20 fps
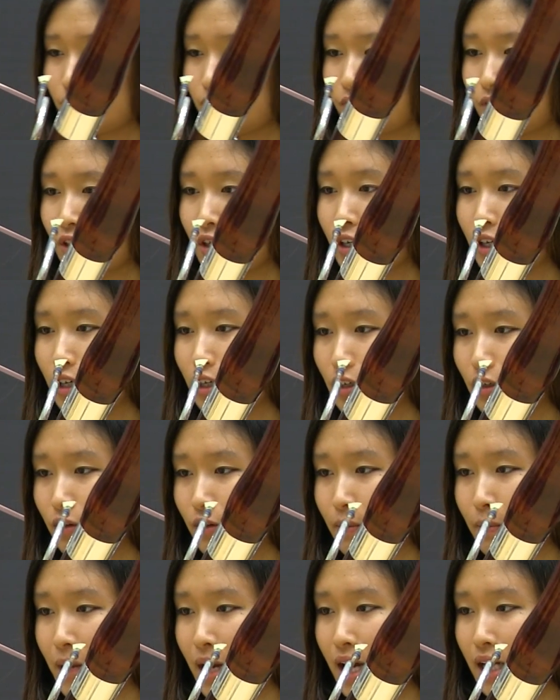For a
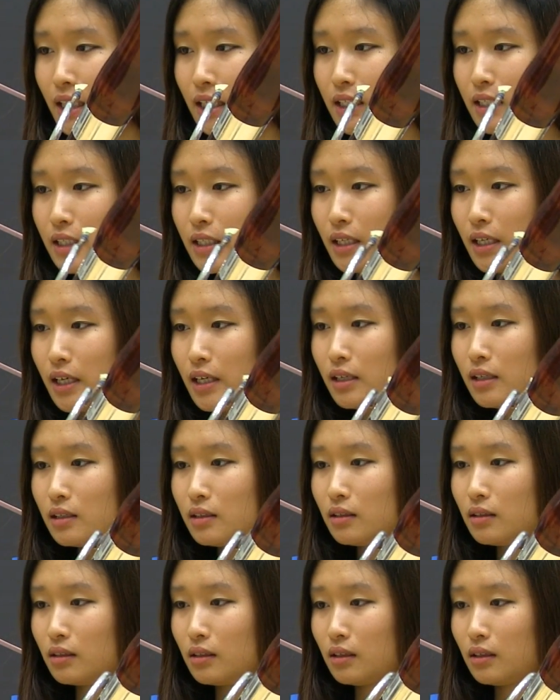chromatic
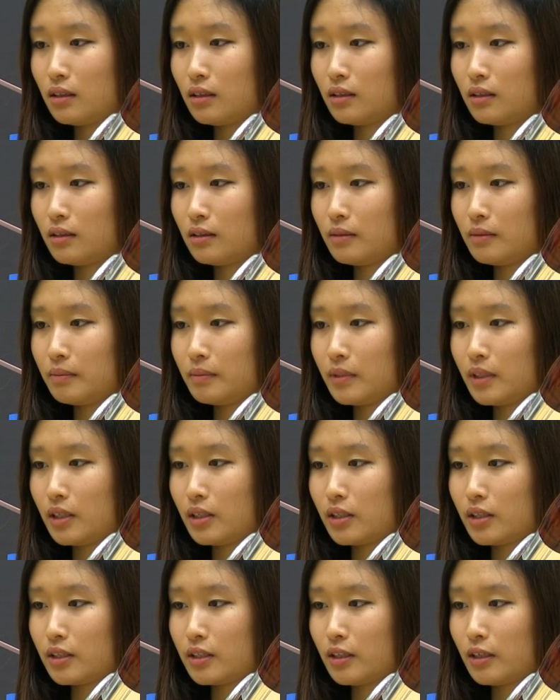scale,
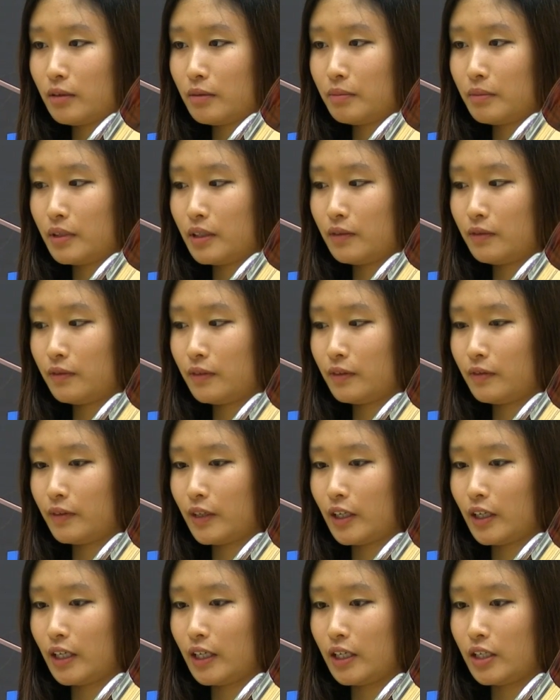there are some different
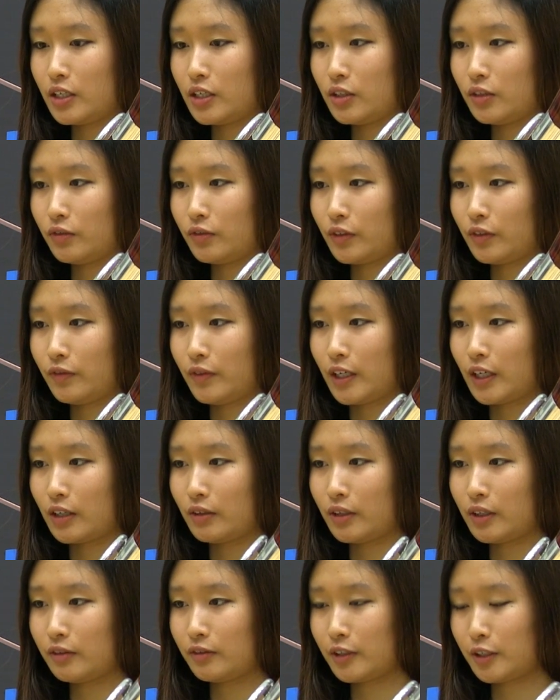variations for
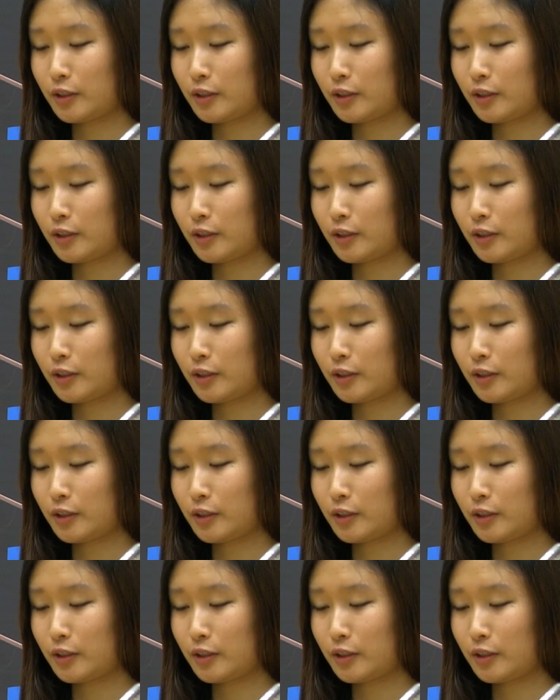fingerings,